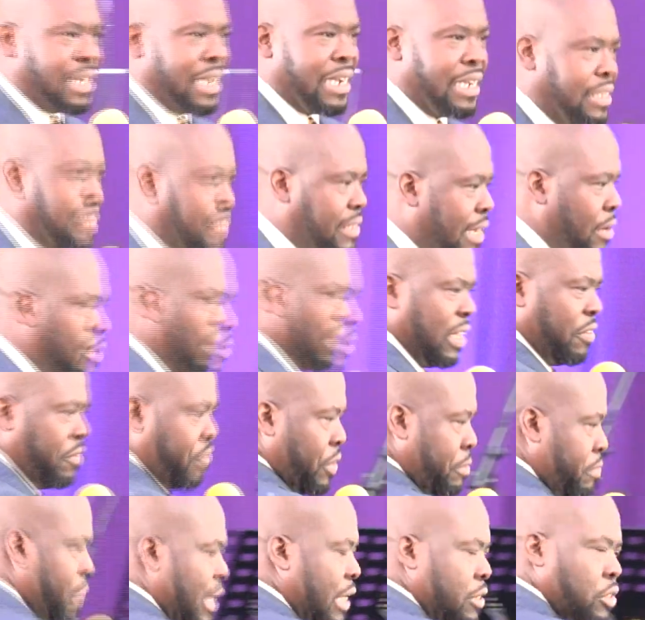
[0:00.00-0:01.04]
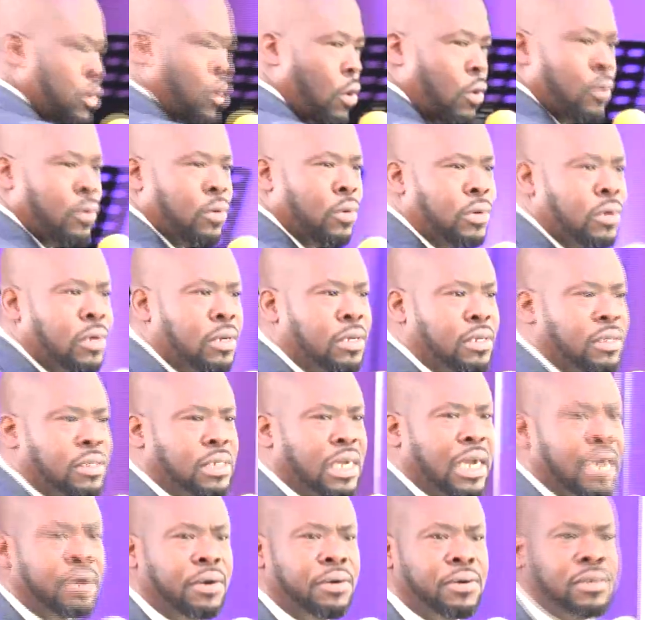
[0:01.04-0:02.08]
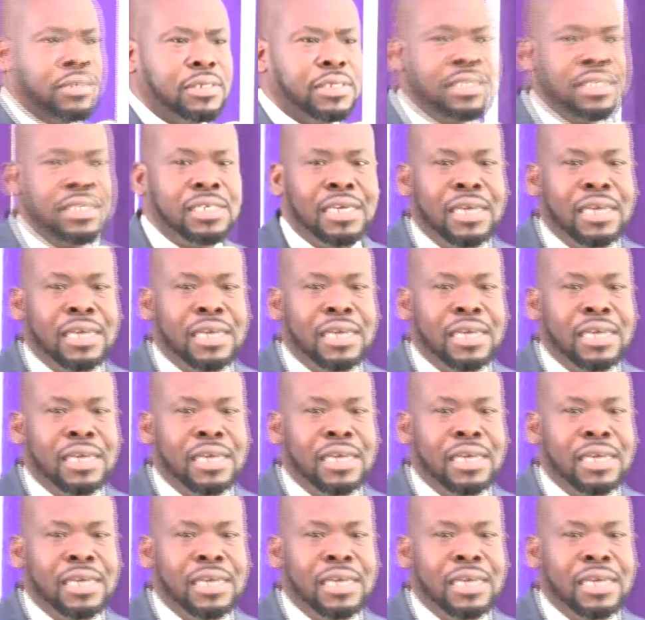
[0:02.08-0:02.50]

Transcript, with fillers: in town. Leave him. Let's go. Jairus.